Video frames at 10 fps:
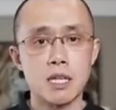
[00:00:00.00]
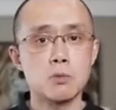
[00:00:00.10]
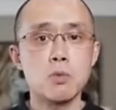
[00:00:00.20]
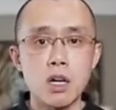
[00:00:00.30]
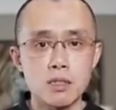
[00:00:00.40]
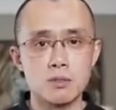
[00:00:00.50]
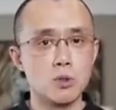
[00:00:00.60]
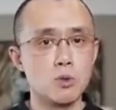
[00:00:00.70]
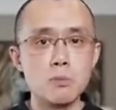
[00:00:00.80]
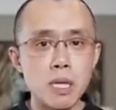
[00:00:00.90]
guess what?
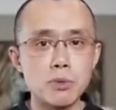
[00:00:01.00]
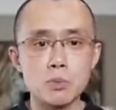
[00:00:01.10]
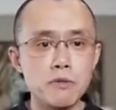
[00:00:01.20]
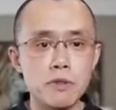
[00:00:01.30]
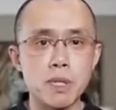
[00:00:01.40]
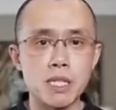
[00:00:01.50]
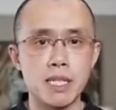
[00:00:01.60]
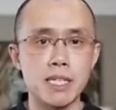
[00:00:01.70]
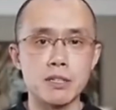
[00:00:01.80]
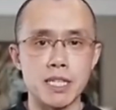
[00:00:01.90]
You won't be able to move the
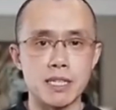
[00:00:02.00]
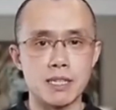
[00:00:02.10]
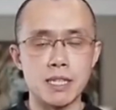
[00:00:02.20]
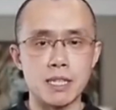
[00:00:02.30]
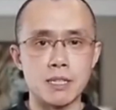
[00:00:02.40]
money legally.